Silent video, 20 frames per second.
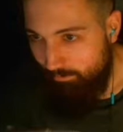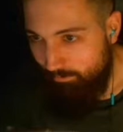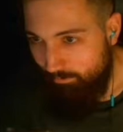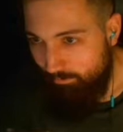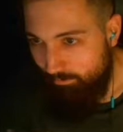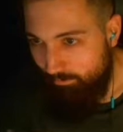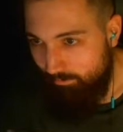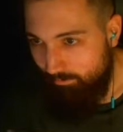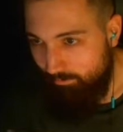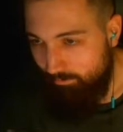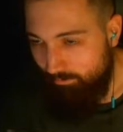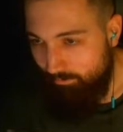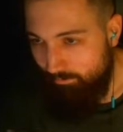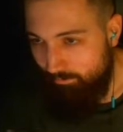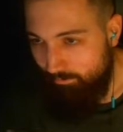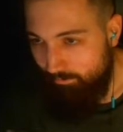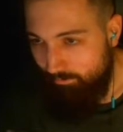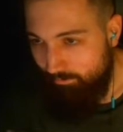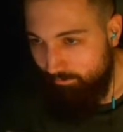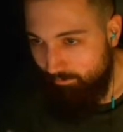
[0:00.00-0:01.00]

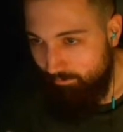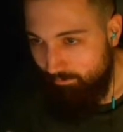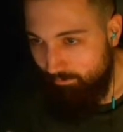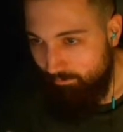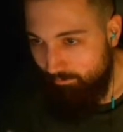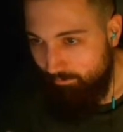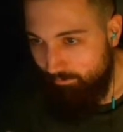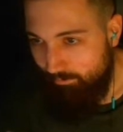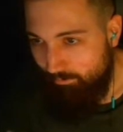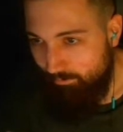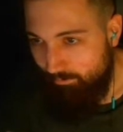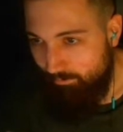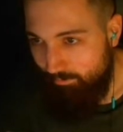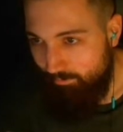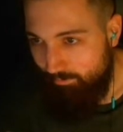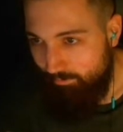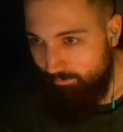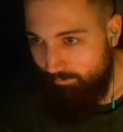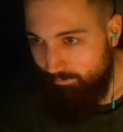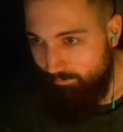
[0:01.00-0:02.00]

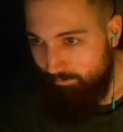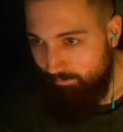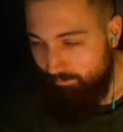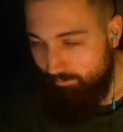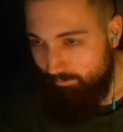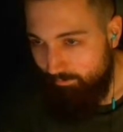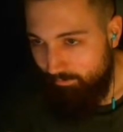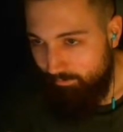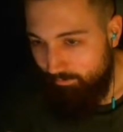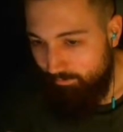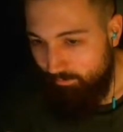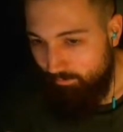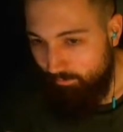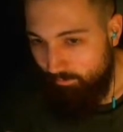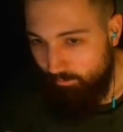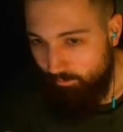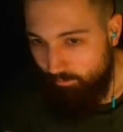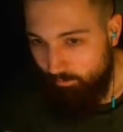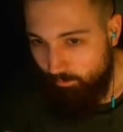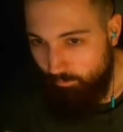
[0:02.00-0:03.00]

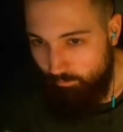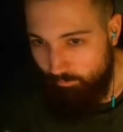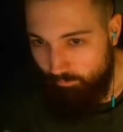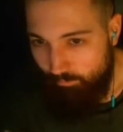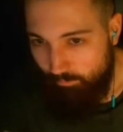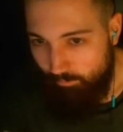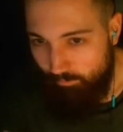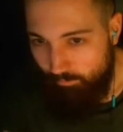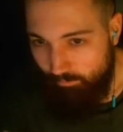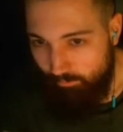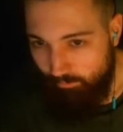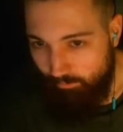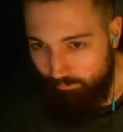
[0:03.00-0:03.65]
[no speech]